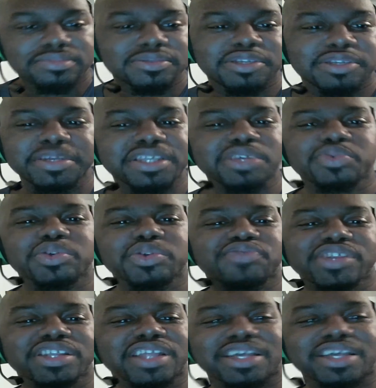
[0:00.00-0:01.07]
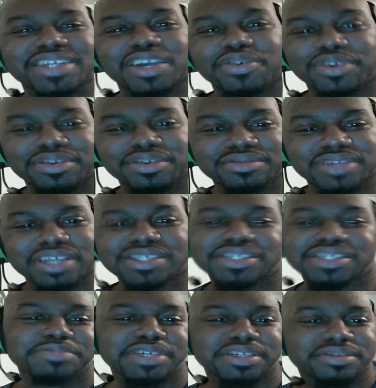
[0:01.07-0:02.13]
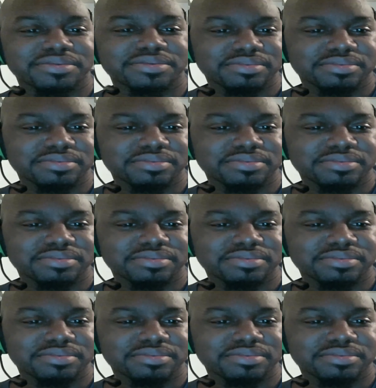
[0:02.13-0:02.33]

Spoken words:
To me, this wasn't really that scary. That's just me.